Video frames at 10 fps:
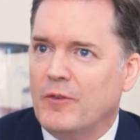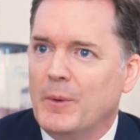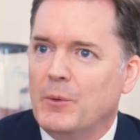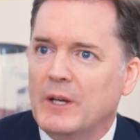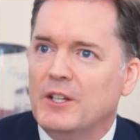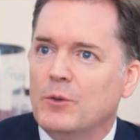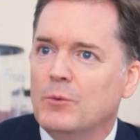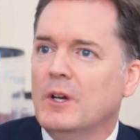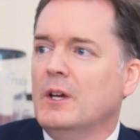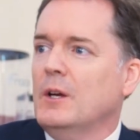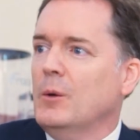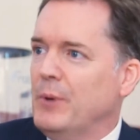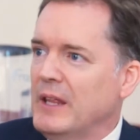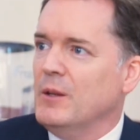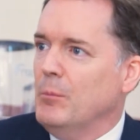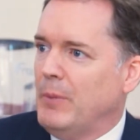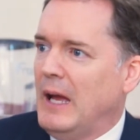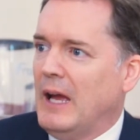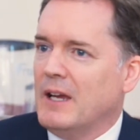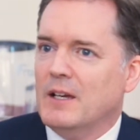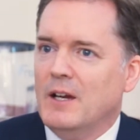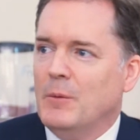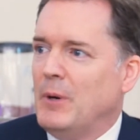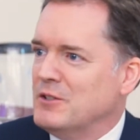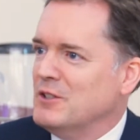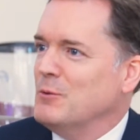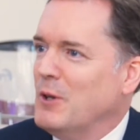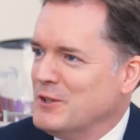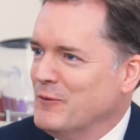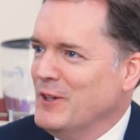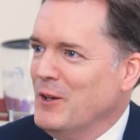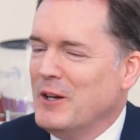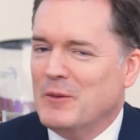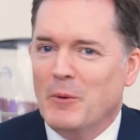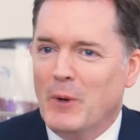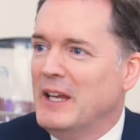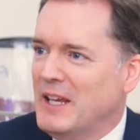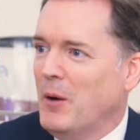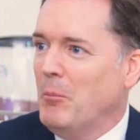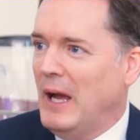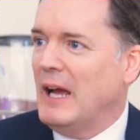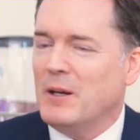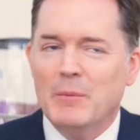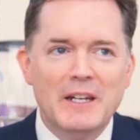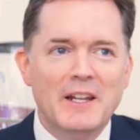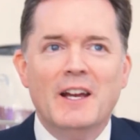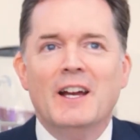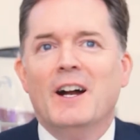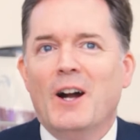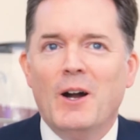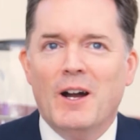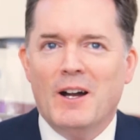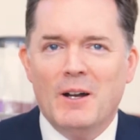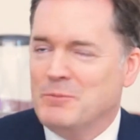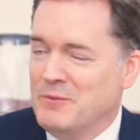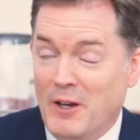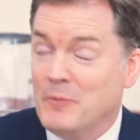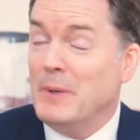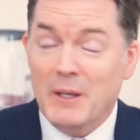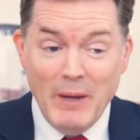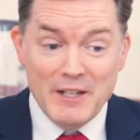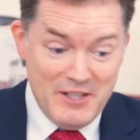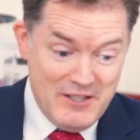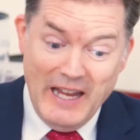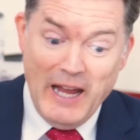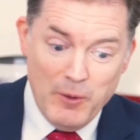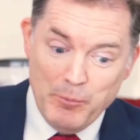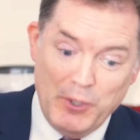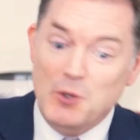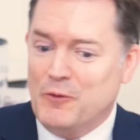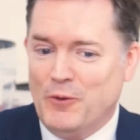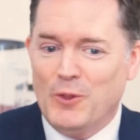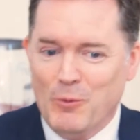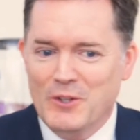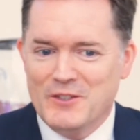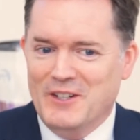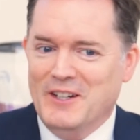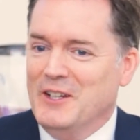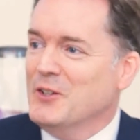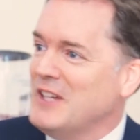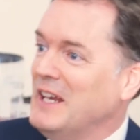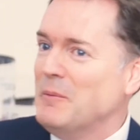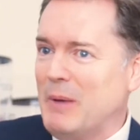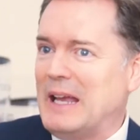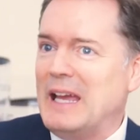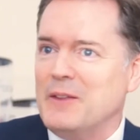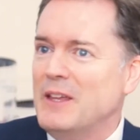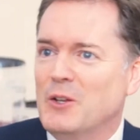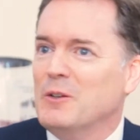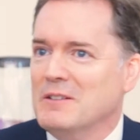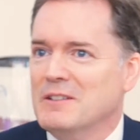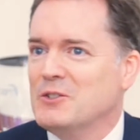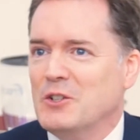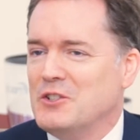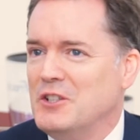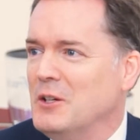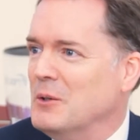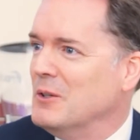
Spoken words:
I mean, when you bring them back, perhaps this is a question for you, Andy, but when they come back, I mean, I've been amazed to see how beautiful the ones that you're sending back out. They look as good as new.